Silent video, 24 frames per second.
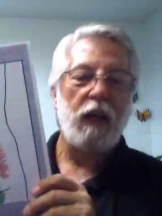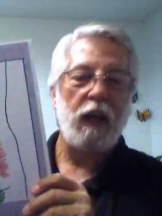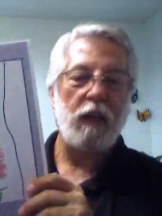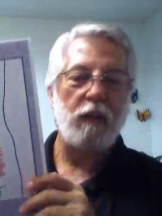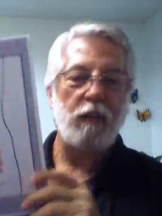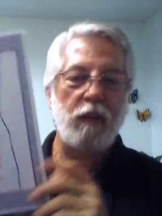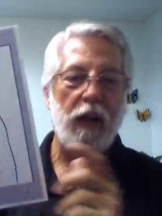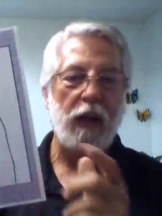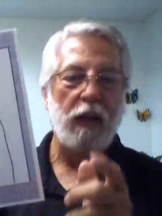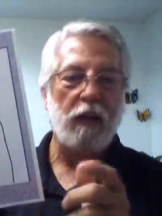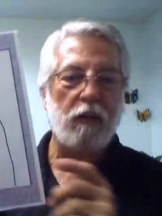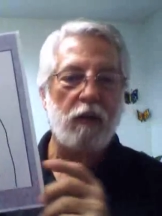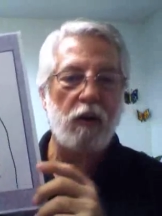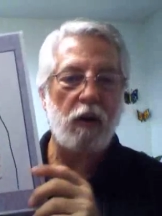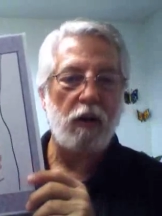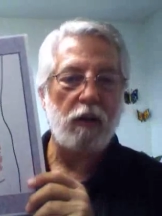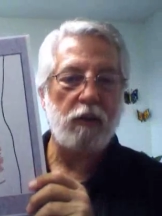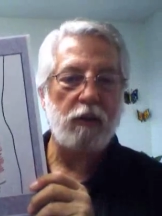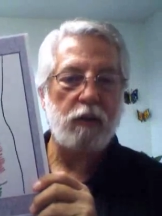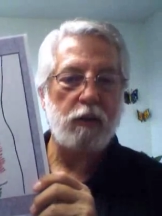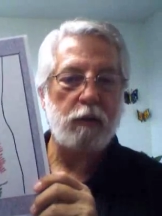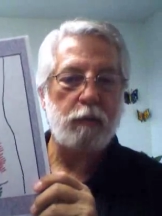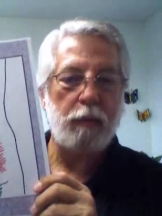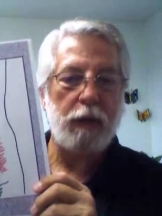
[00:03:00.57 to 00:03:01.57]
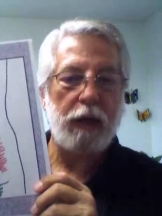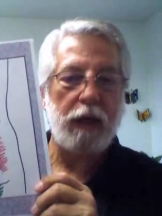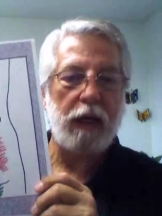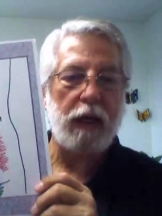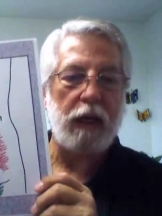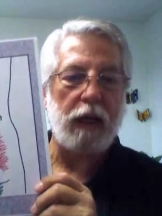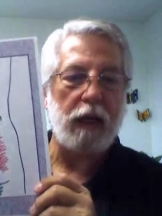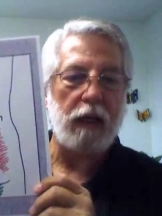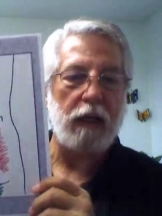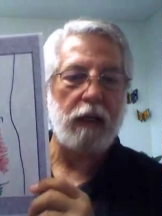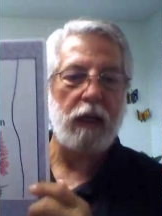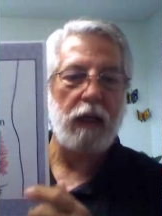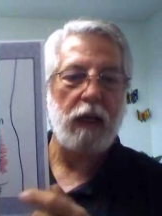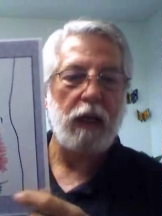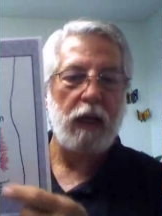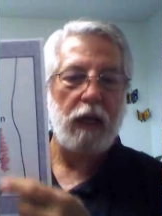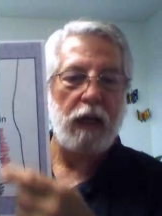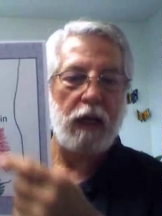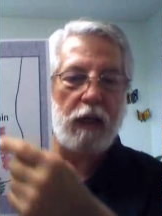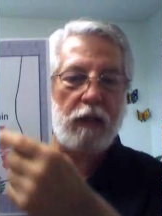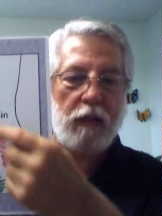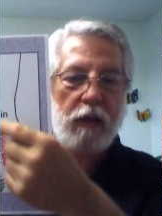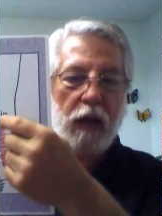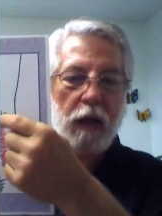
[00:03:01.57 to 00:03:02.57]
and that causes pain.
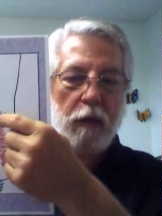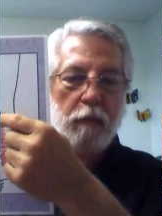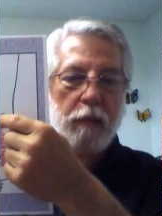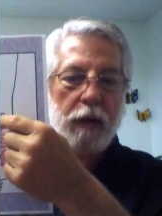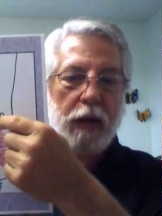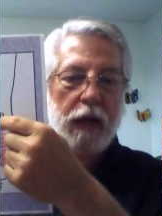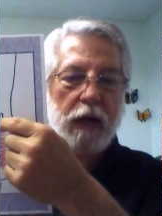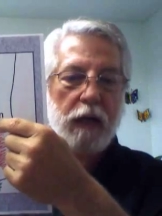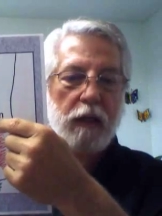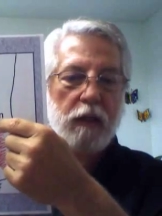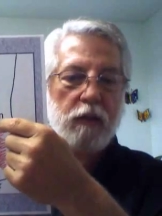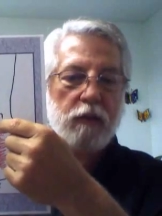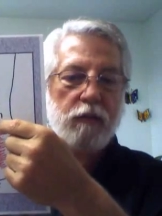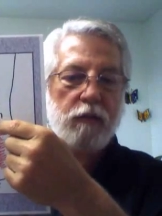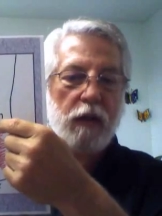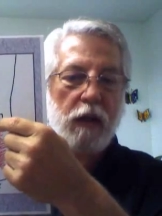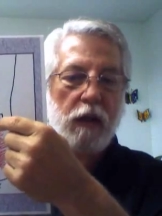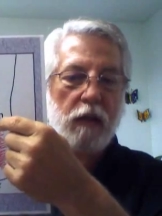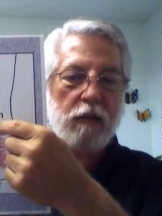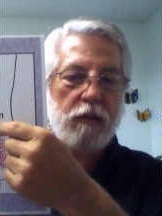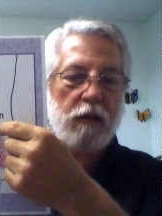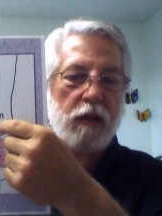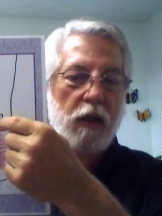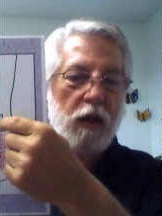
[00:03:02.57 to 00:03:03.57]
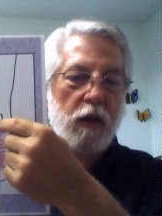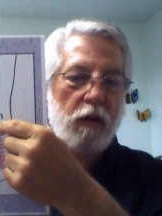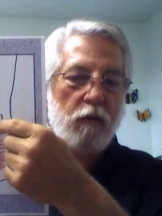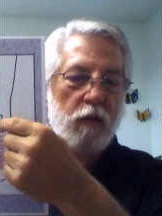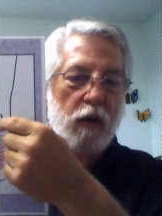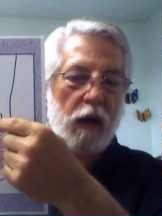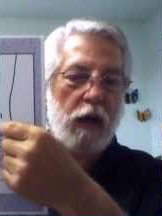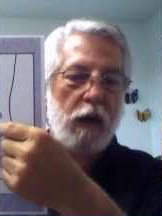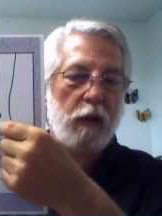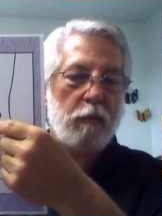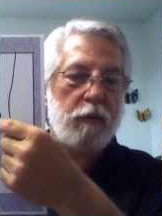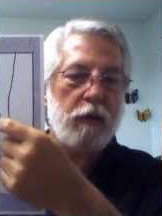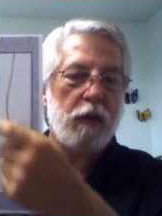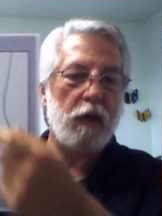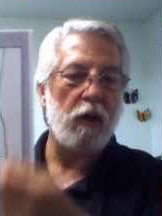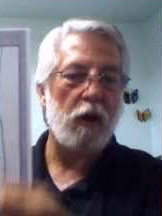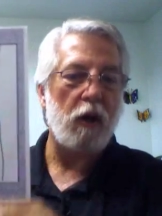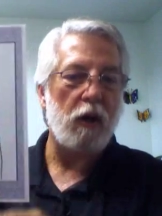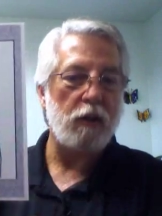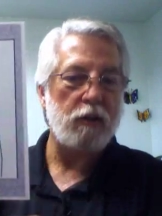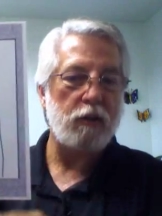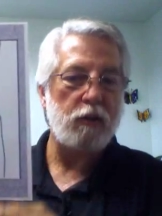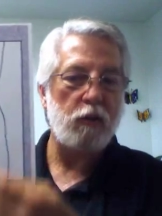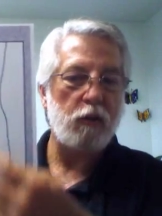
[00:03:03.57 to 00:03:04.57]
And that pain is felt right up the
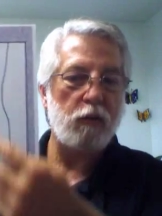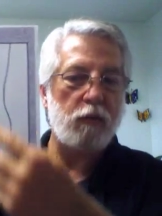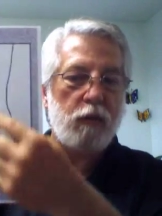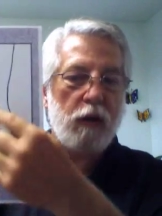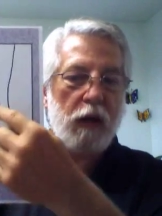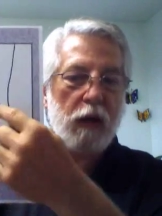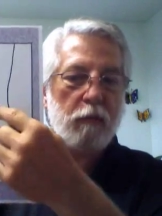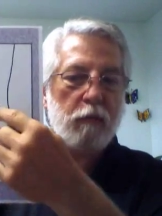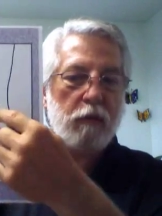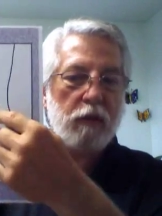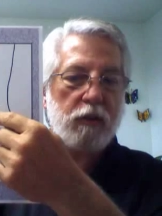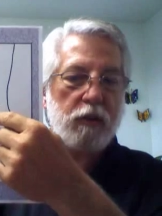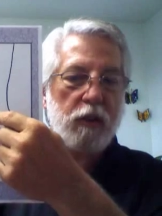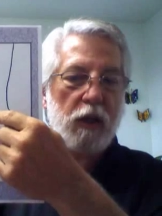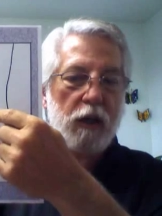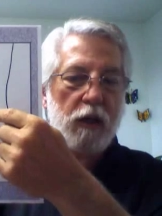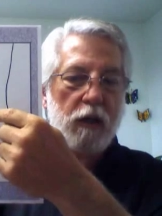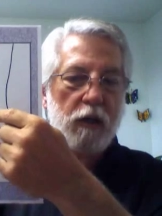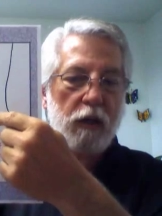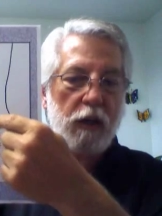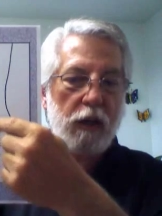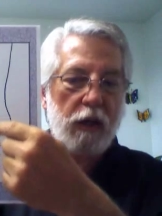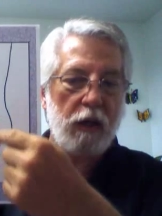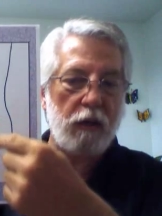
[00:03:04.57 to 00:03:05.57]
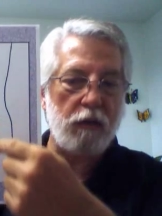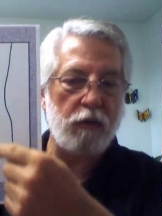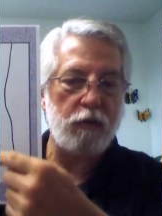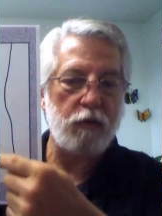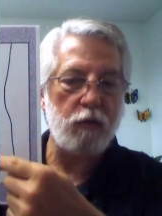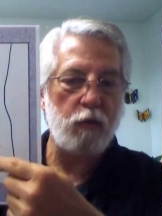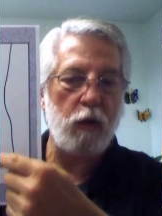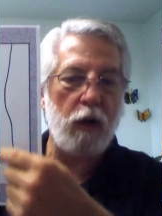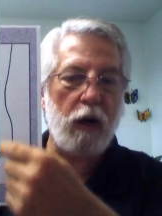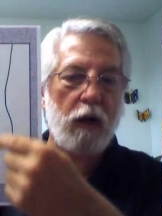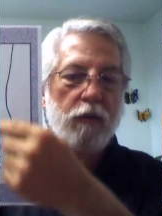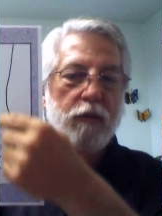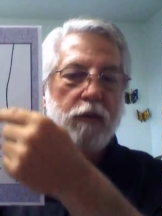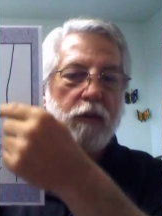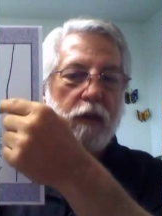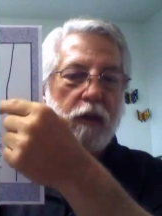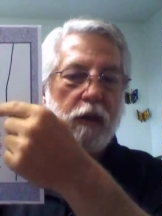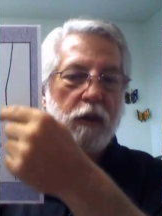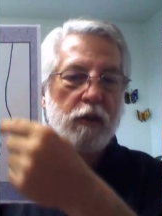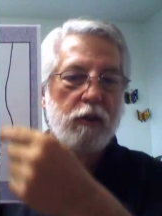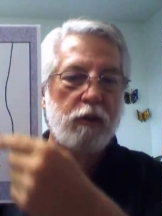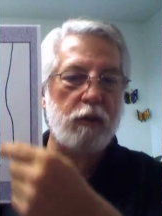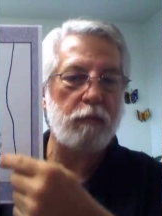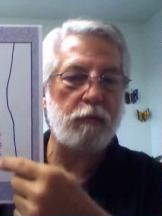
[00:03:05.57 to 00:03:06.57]
osteofibrous tunnel and throughout the
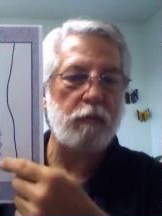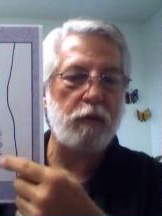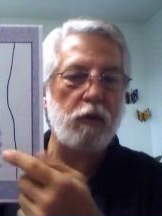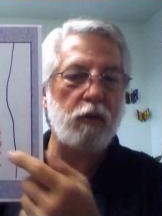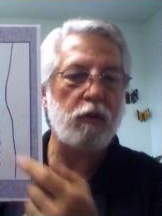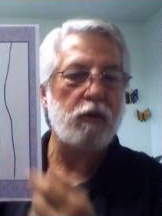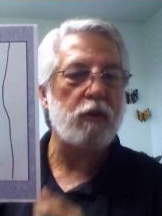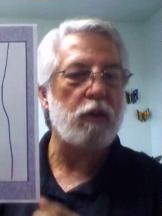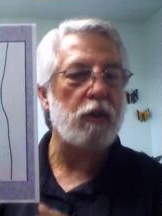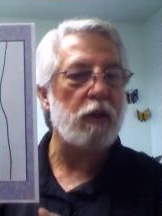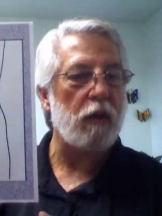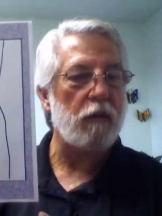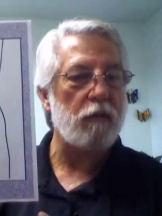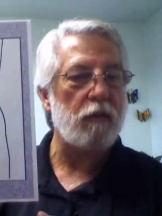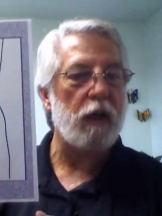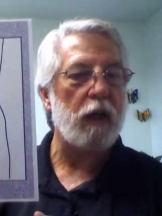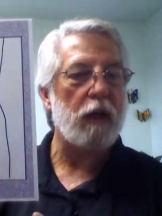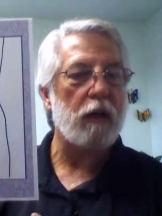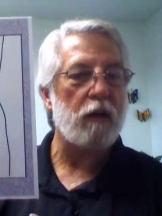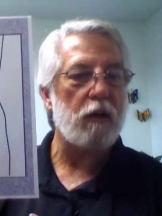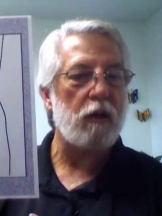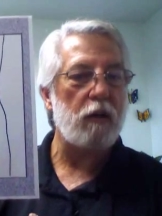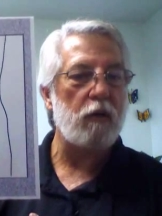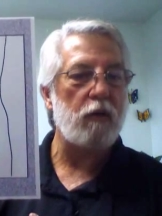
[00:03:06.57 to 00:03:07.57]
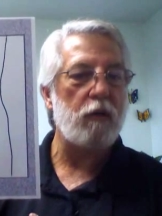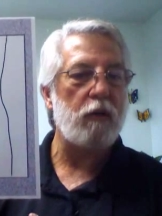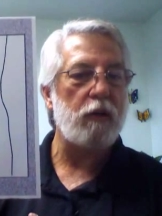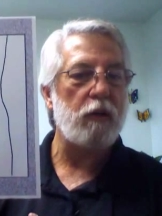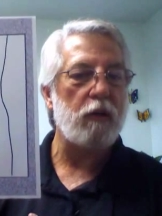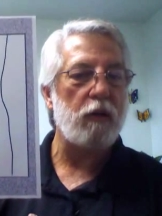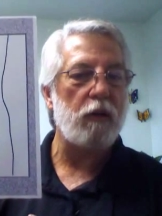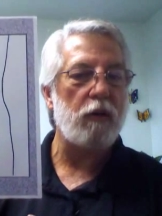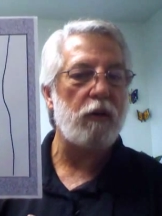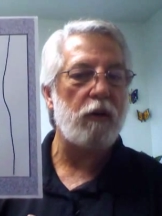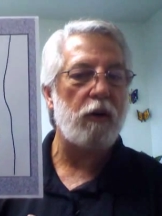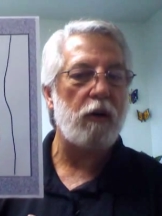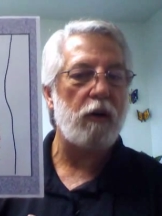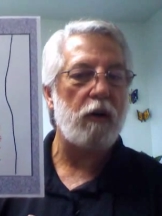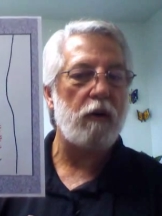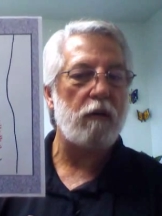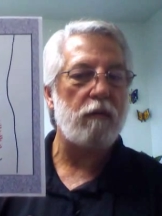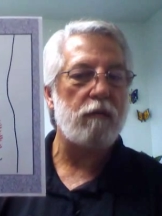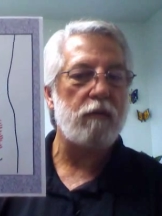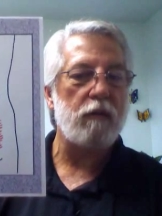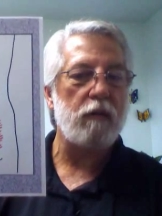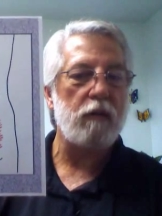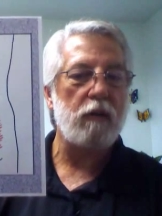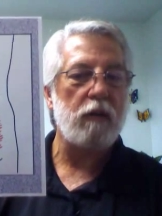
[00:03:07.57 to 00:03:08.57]
distribution of that cluneal
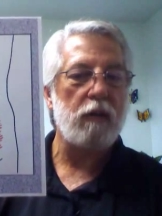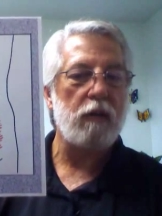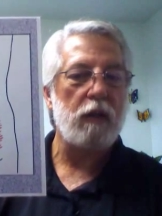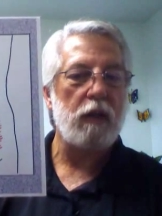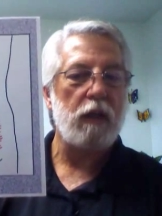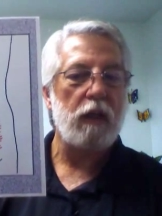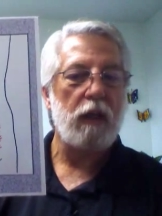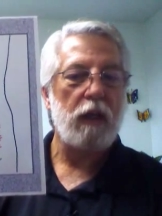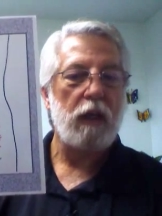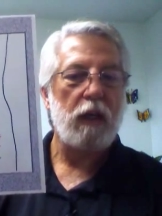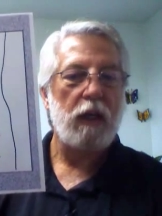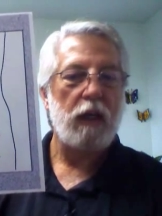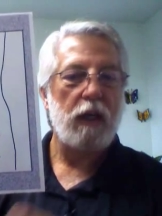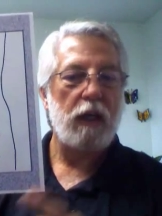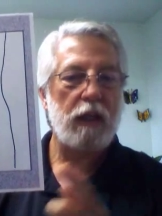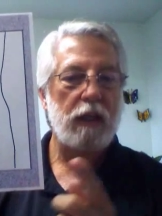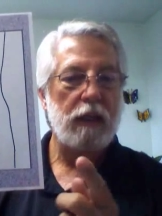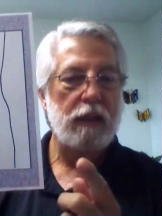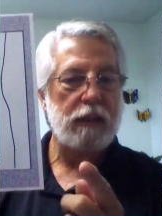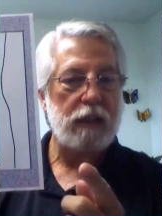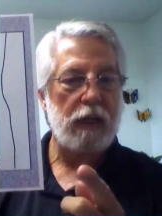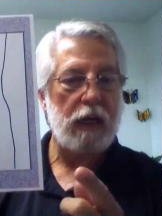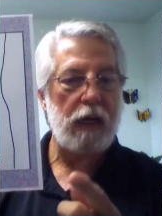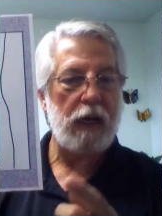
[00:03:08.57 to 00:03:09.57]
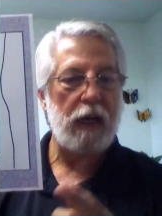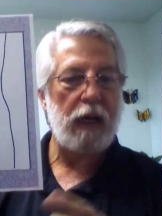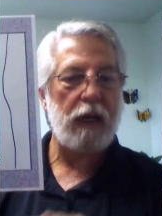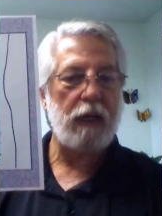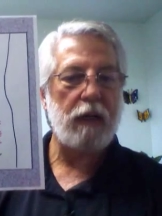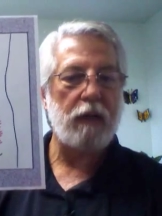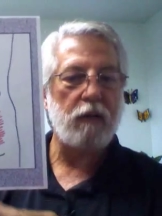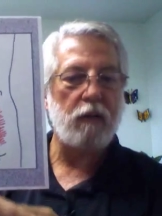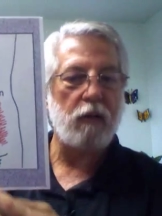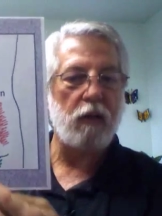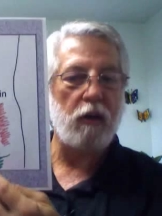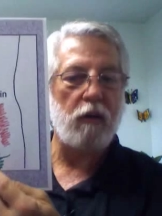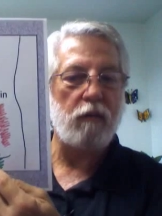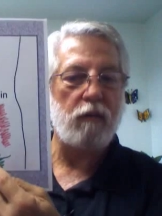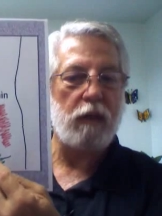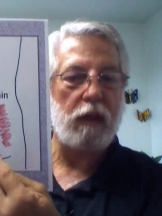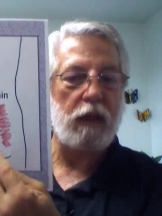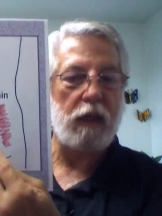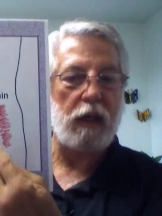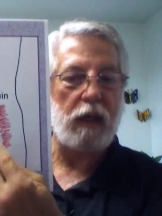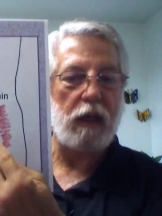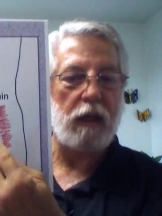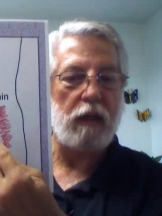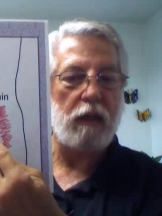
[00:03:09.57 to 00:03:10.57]
nerve. the sciatic nerve,
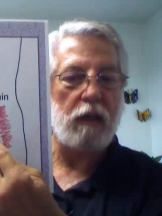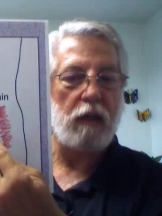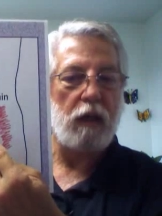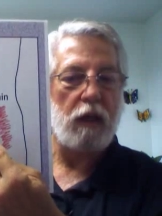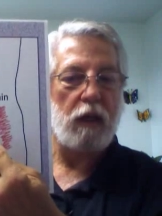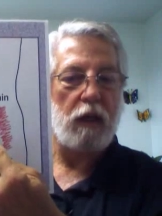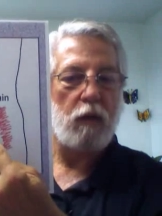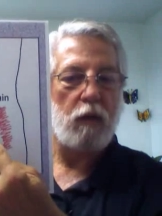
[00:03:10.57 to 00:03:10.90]
again,